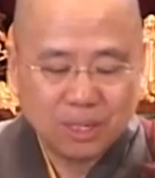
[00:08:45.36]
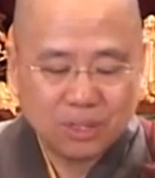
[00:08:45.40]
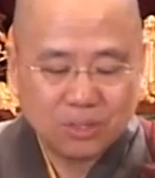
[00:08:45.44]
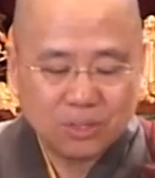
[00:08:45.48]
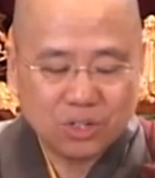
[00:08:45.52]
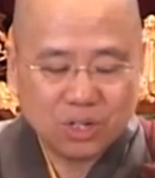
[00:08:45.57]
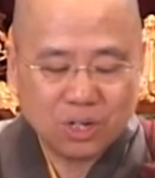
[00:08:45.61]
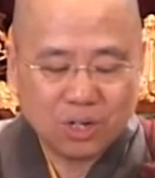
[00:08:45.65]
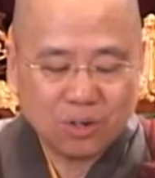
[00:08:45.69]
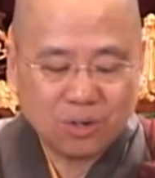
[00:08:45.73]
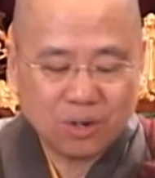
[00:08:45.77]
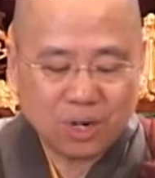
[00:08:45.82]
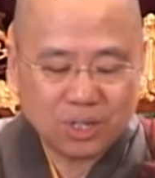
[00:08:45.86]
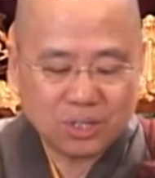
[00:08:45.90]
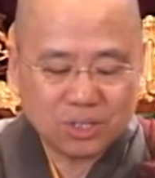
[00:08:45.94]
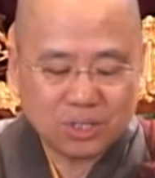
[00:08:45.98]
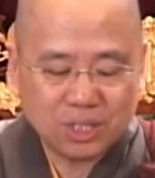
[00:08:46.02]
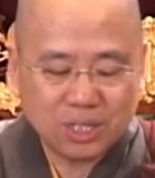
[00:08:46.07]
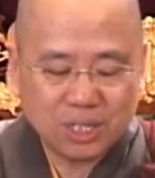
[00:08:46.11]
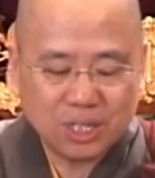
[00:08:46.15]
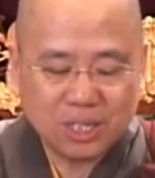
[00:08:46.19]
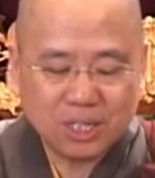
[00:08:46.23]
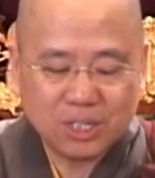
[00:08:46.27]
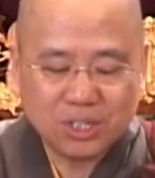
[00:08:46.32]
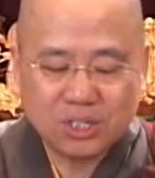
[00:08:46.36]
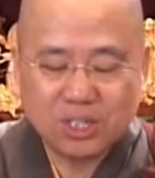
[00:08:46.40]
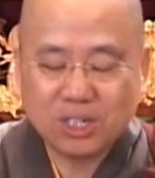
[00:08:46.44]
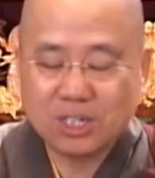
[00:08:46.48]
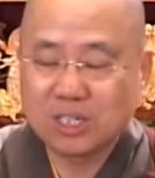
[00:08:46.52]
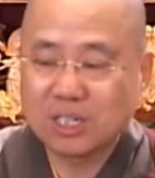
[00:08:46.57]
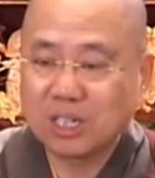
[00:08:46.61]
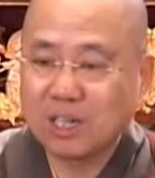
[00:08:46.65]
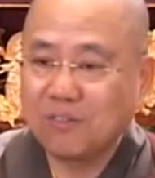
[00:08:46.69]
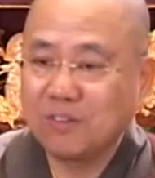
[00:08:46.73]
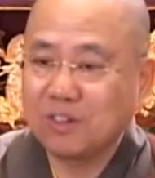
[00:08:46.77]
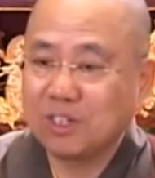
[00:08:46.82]
Generosity is
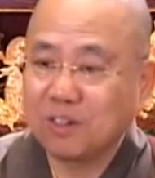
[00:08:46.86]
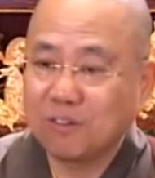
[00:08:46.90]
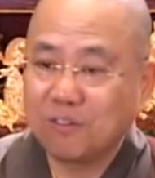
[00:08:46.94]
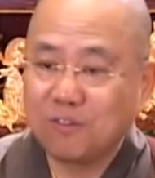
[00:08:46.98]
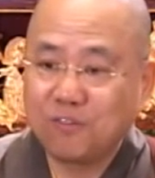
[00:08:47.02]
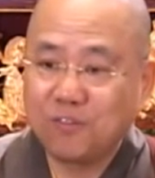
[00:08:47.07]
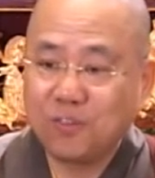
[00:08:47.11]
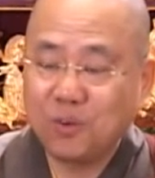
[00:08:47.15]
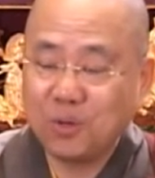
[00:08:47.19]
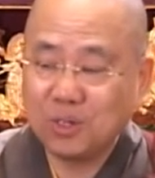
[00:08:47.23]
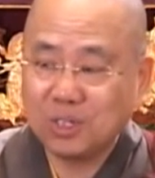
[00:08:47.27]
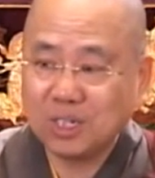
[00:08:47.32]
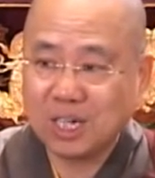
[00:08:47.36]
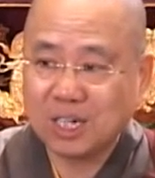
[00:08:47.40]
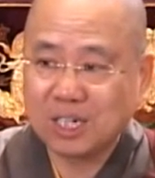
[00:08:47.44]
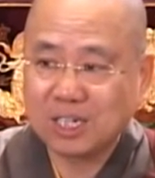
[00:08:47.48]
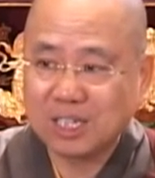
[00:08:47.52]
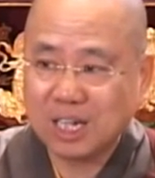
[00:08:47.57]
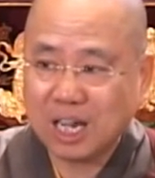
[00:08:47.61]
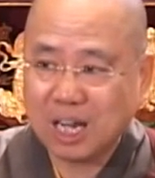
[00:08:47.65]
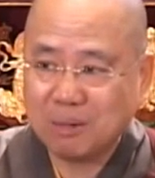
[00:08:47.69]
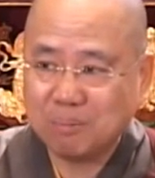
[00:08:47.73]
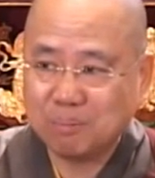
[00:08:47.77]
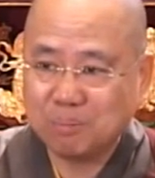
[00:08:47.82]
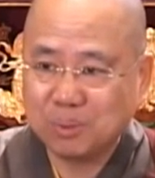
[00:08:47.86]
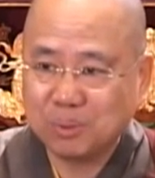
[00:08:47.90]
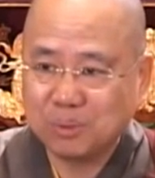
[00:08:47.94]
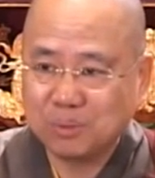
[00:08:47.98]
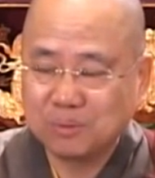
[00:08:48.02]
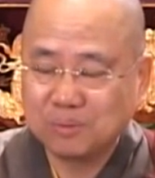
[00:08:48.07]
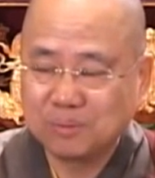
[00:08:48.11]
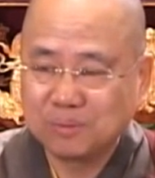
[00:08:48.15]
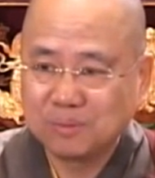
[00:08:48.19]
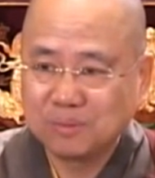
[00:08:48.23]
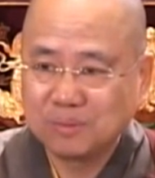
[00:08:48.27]
just giving the first example.